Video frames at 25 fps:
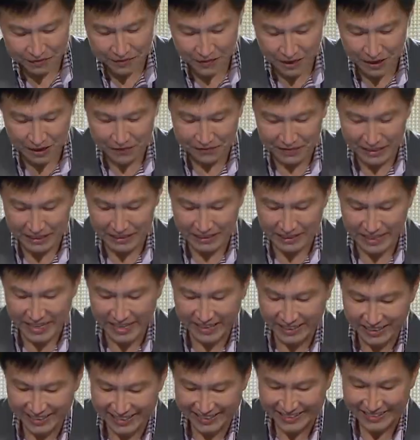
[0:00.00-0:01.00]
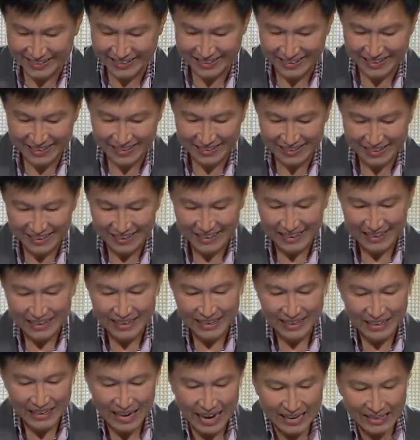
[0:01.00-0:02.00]
4 and verse 6,
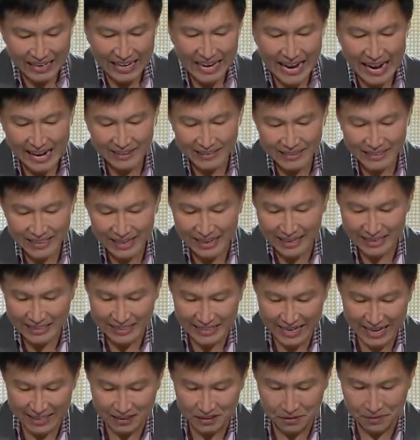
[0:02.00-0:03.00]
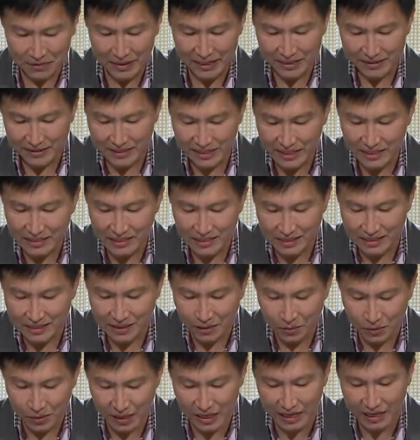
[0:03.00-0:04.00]
and he answered and said to me, This is
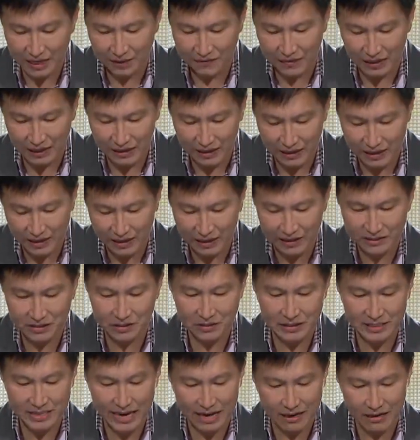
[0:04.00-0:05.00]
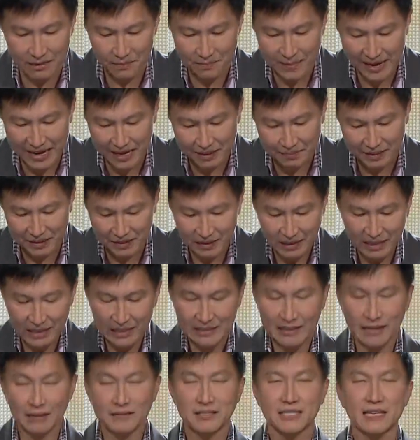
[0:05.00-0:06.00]
the word of the Lord to Zerubbabel.
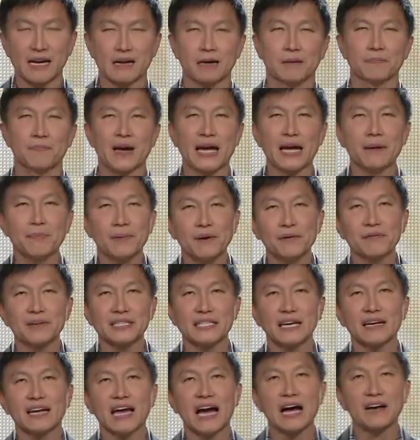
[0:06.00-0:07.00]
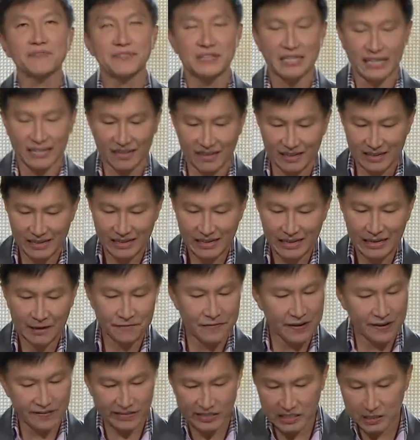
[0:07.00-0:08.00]
Now, Zerubbabel was a governor, a
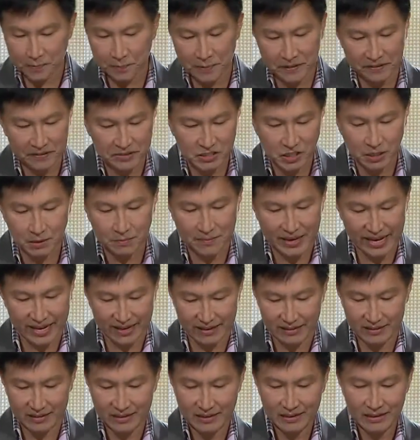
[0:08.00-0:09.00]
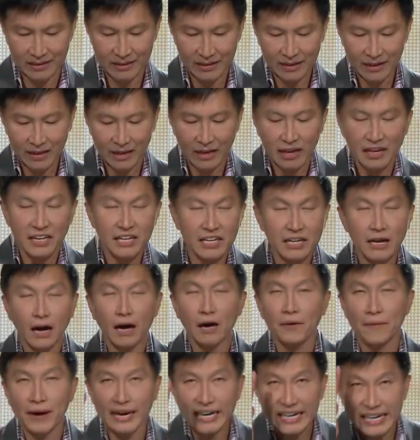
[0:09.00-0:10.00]
very spiritual man. He
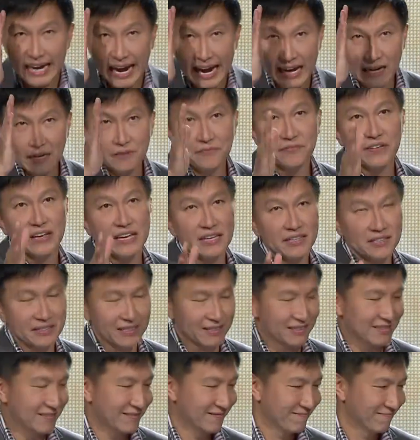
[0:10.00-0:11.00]
already had a vision,